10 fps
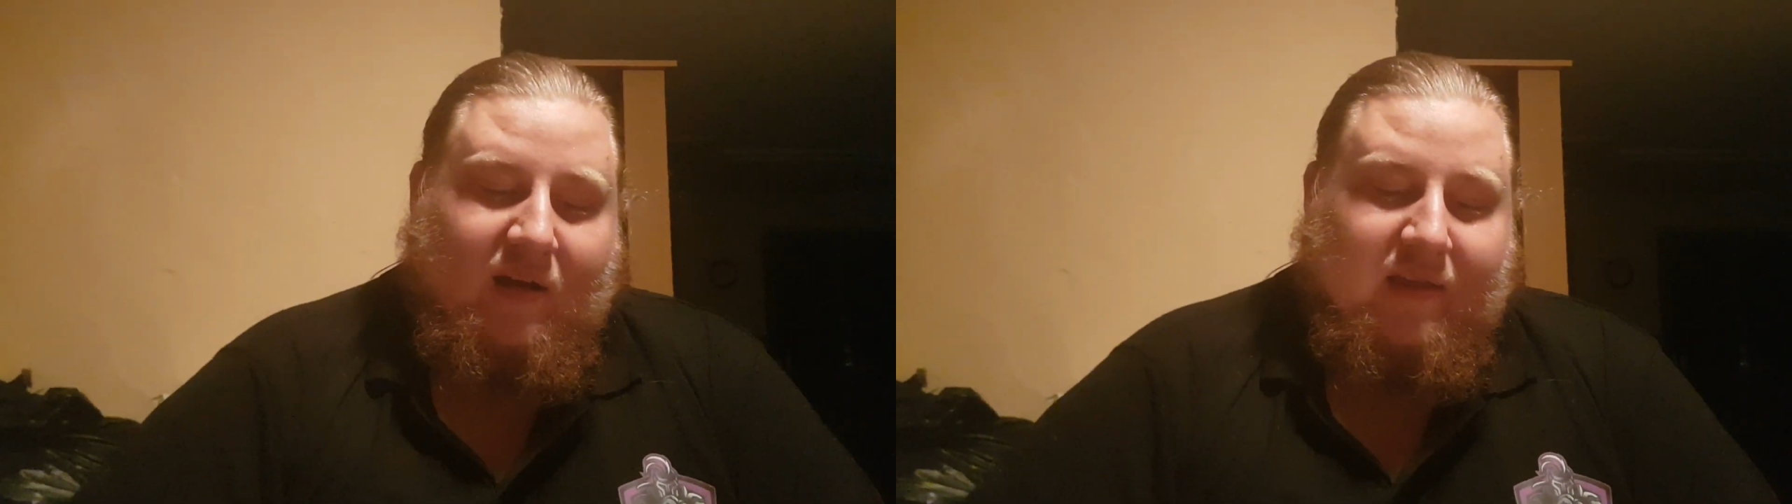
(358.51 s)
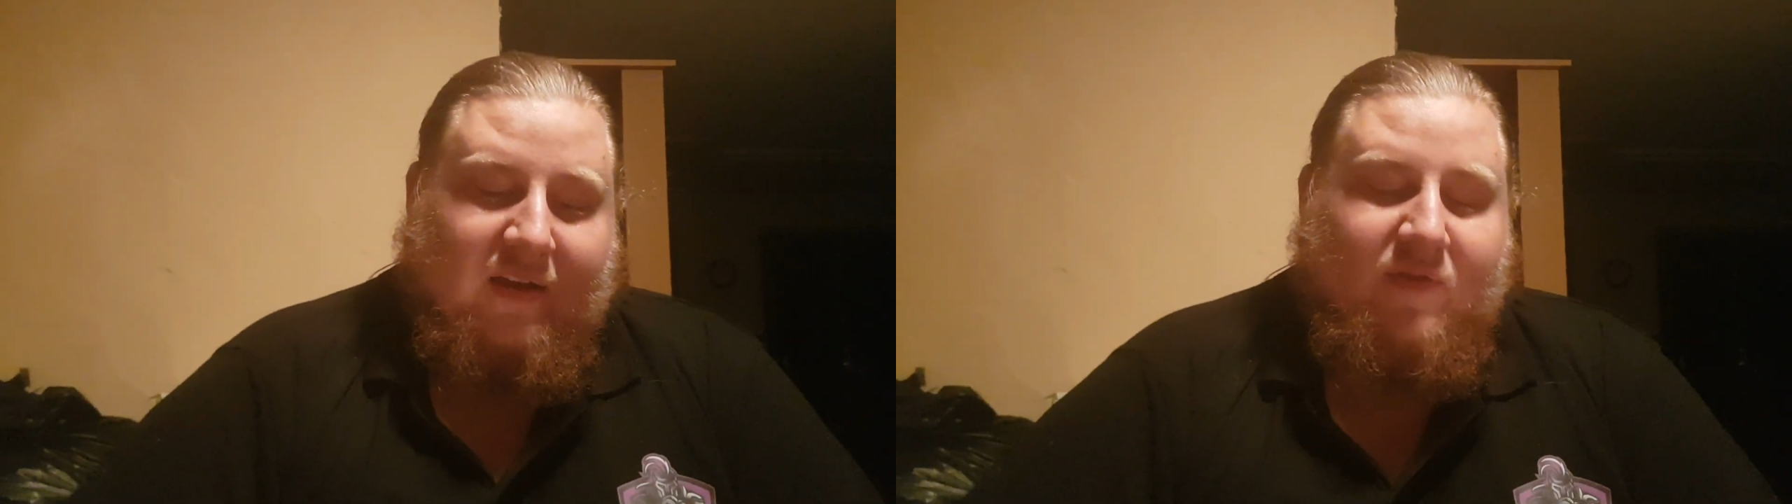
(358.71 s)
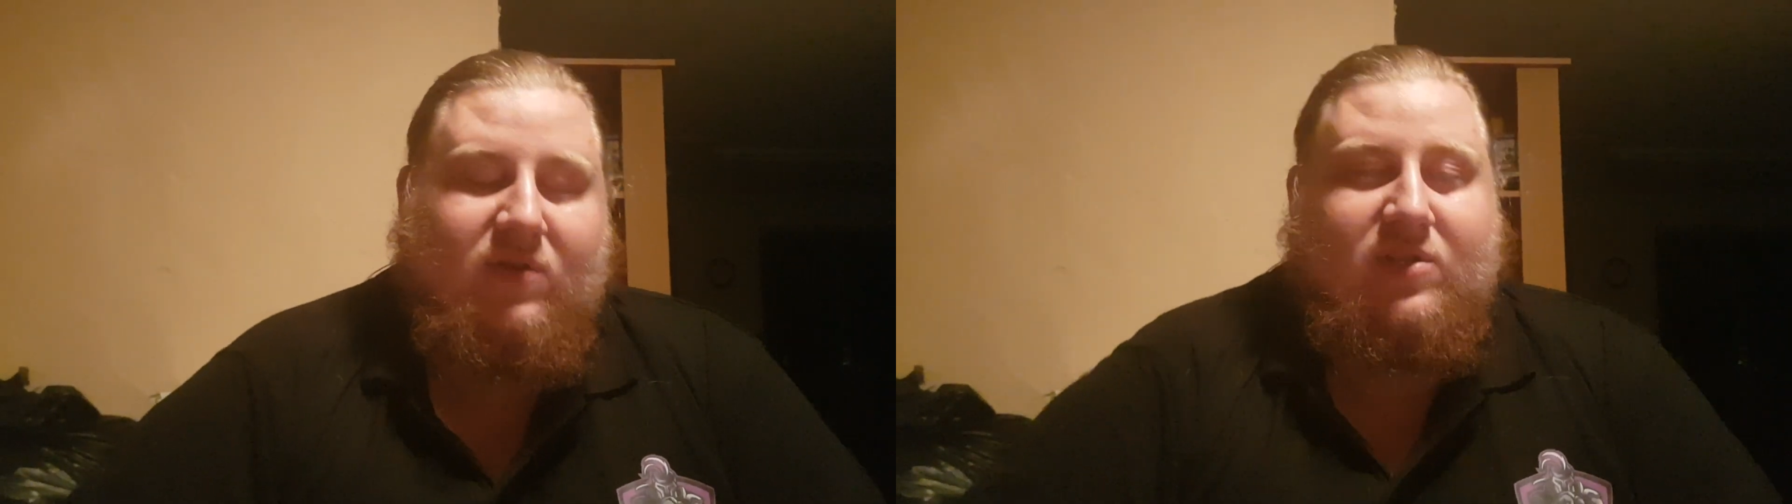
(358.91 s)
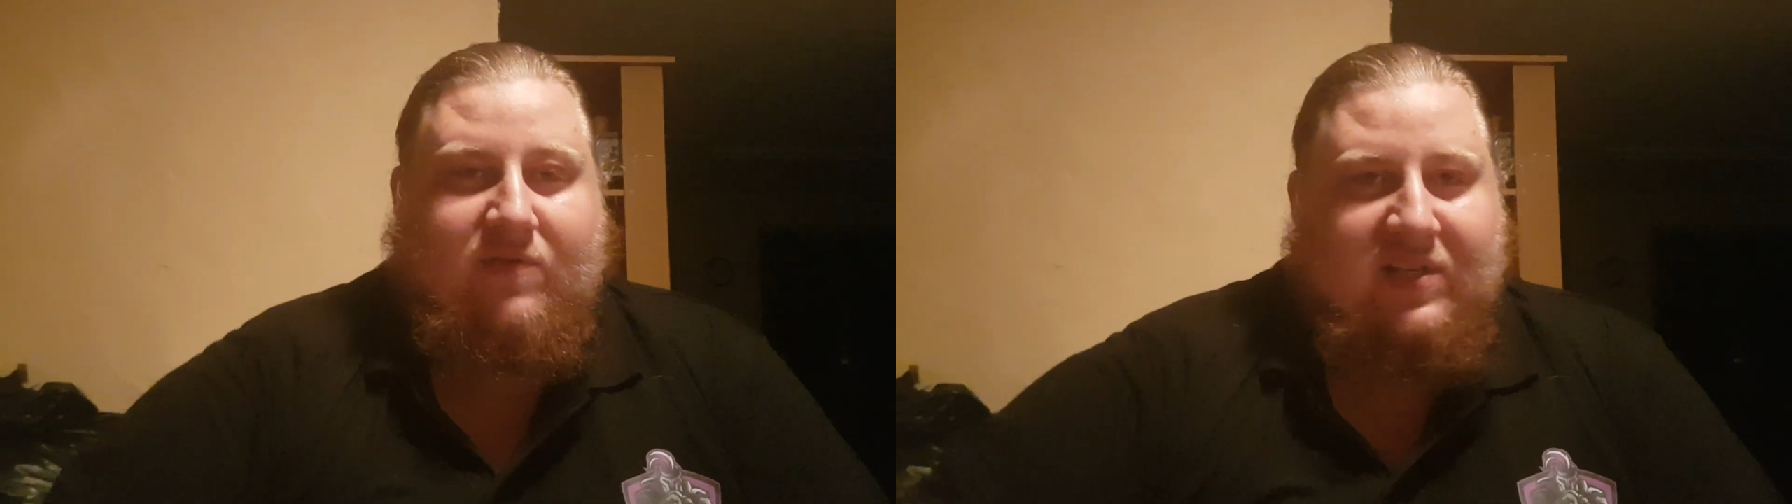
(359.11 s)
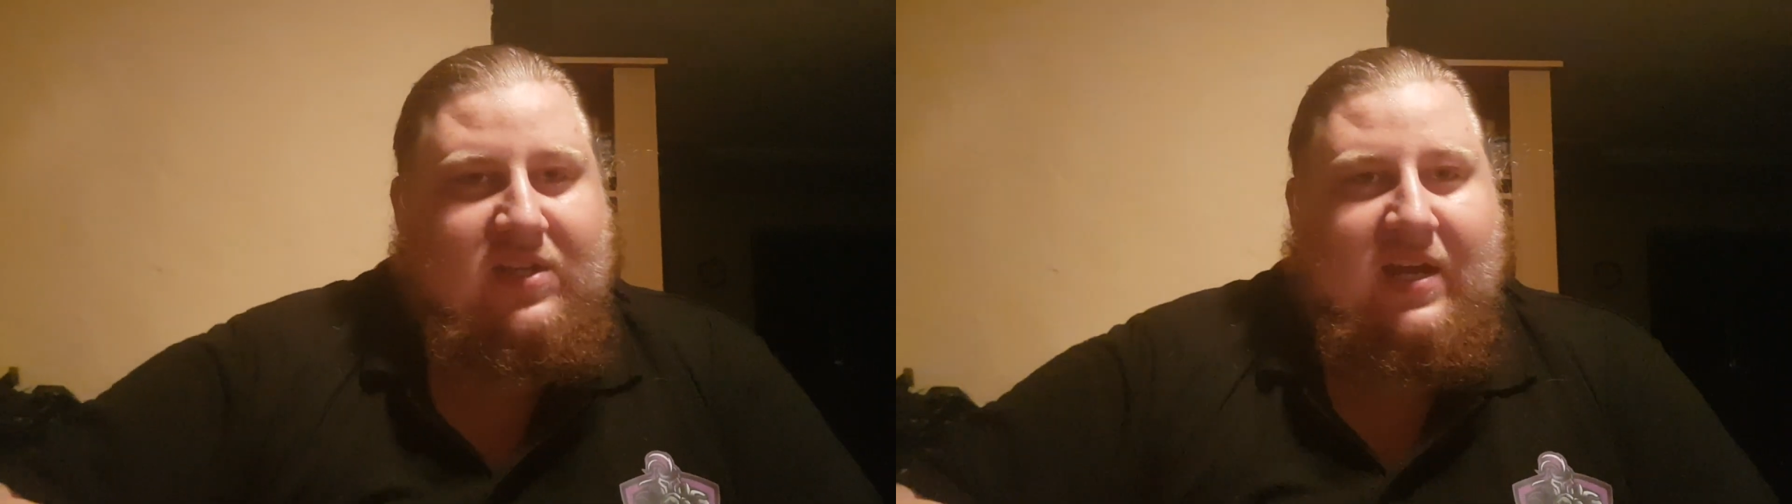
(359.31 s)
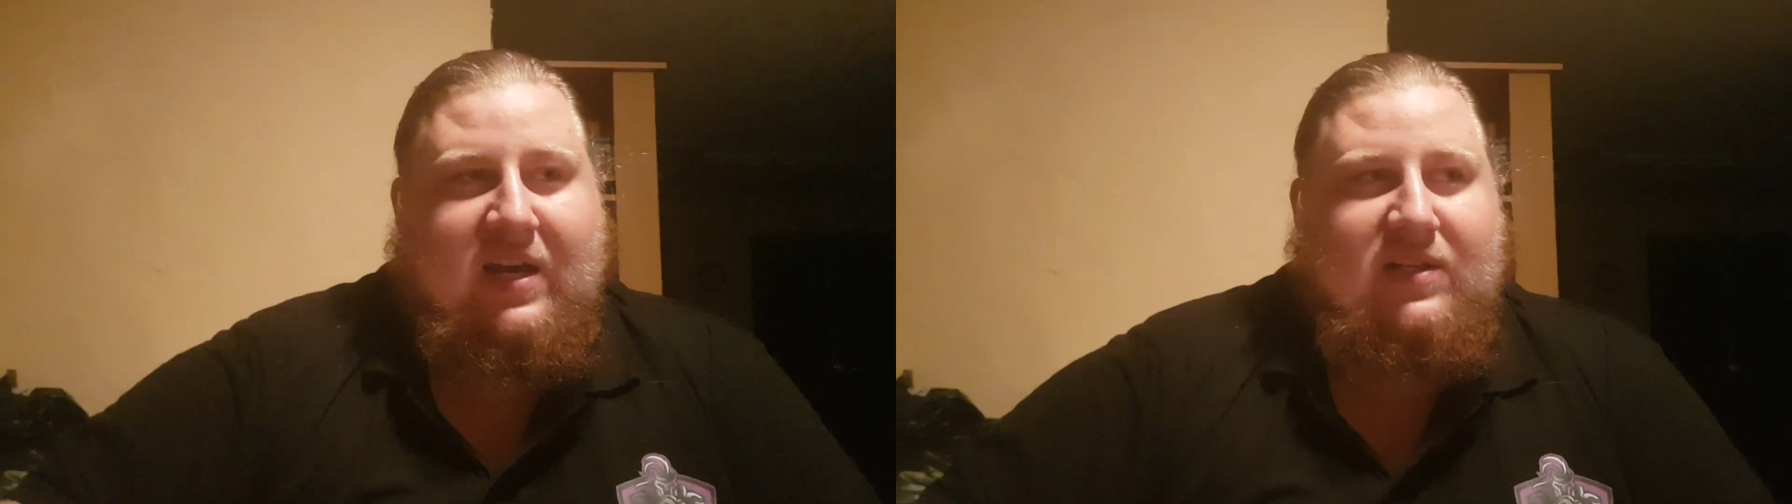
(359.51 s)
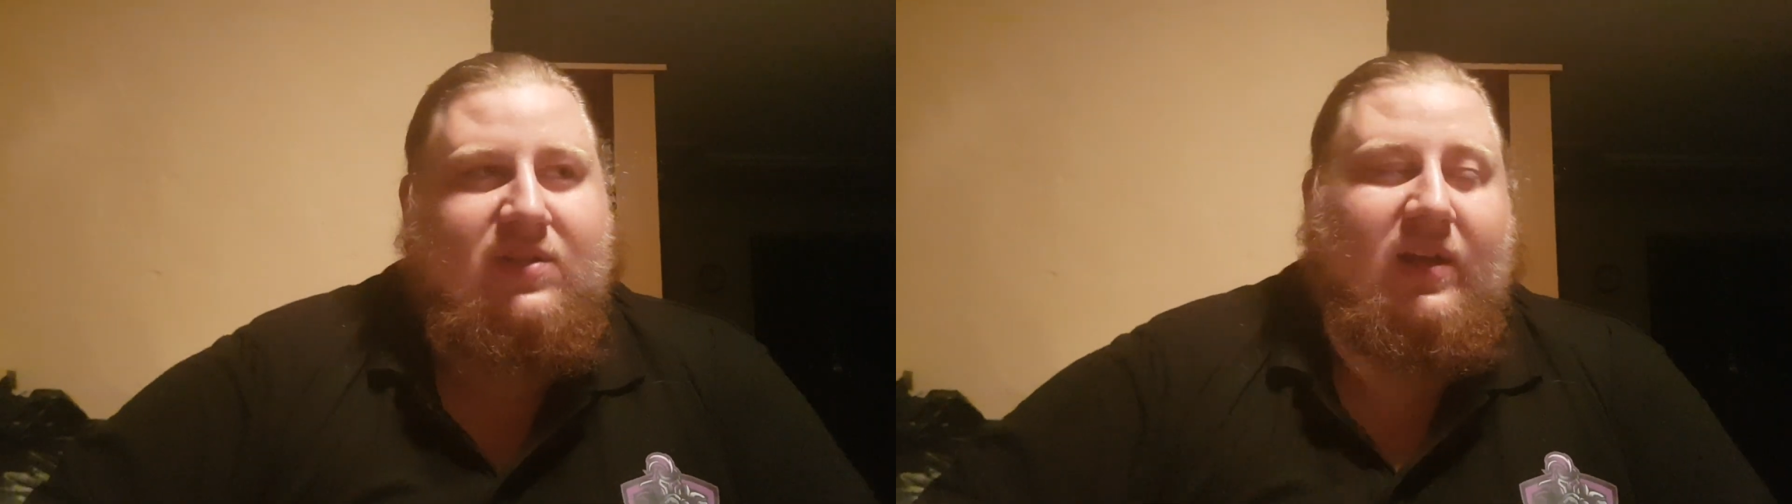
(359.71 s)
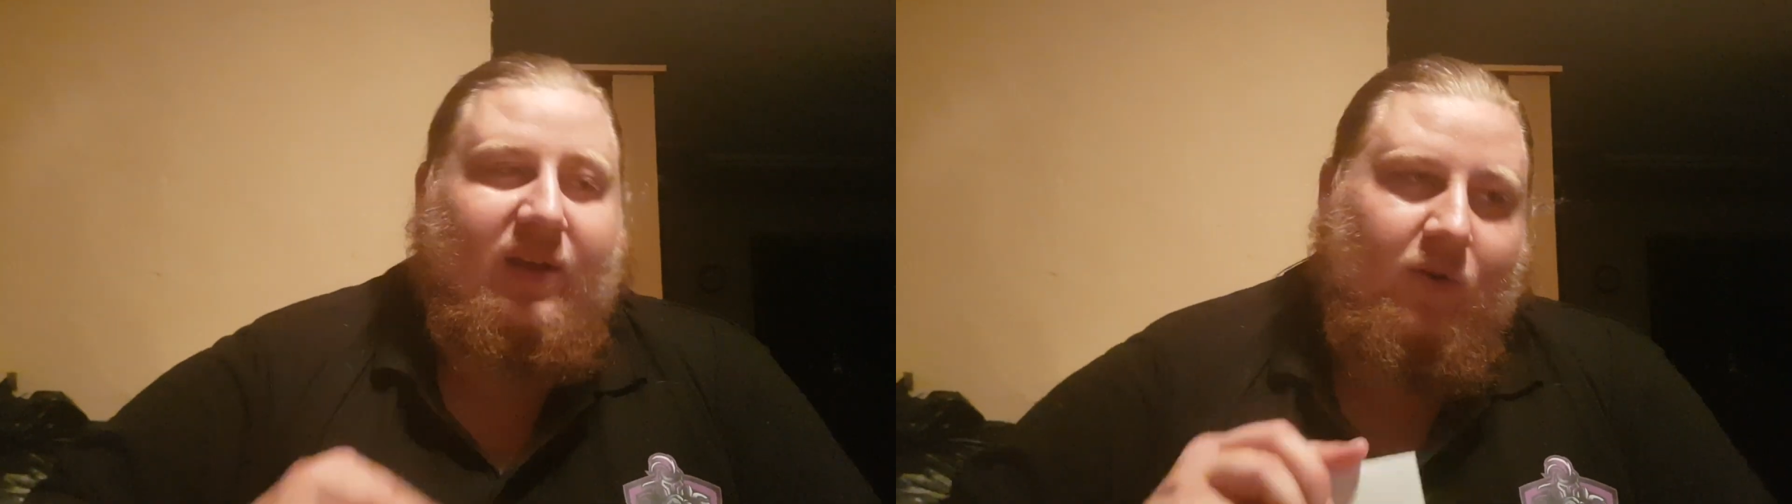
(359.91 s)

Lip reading: They have to use the rest of their hand to like